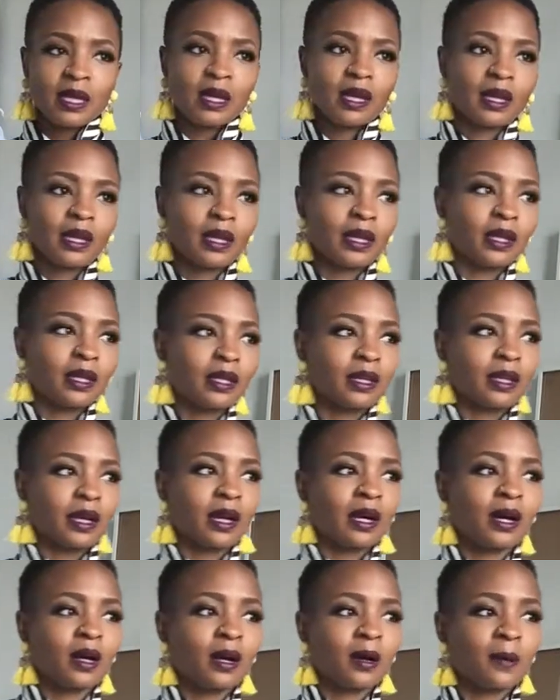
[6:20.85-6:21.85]
and
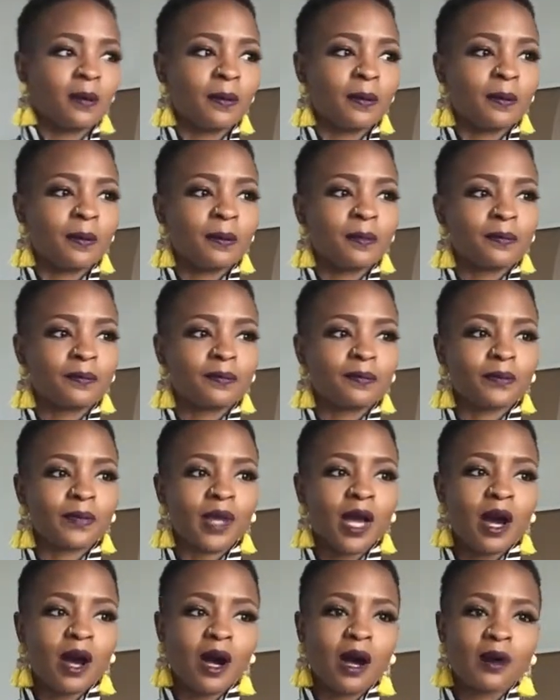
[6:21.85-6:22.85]

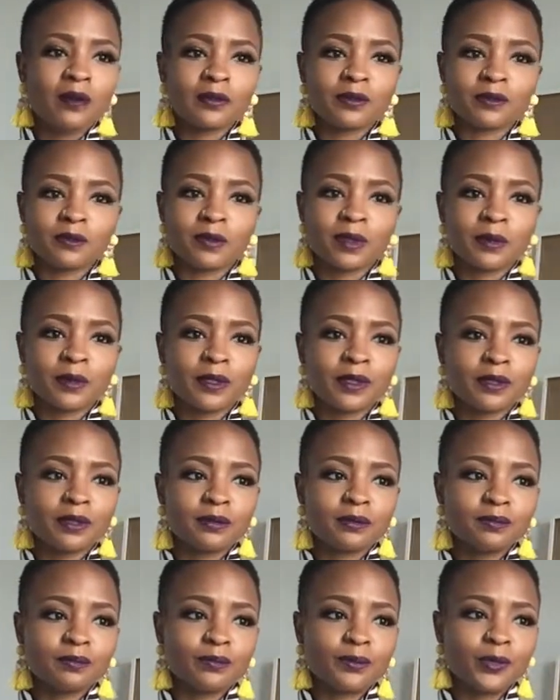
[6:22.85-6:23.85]
I always
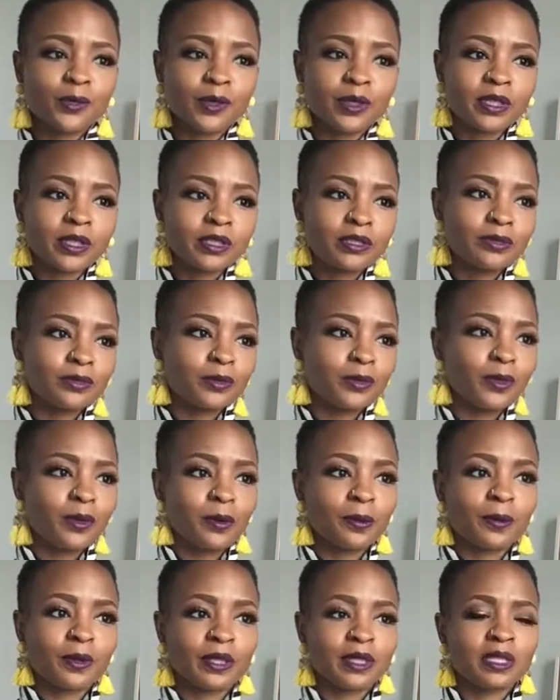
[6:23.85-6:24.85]
remember wanting to
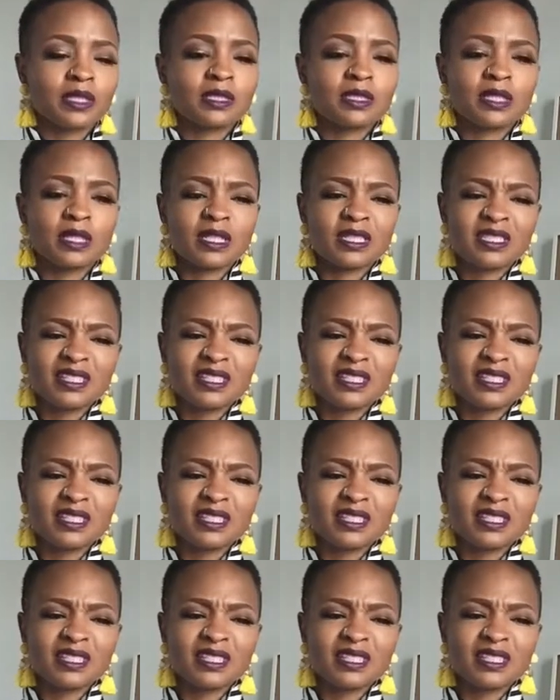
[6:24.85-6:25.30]
incorporate these things,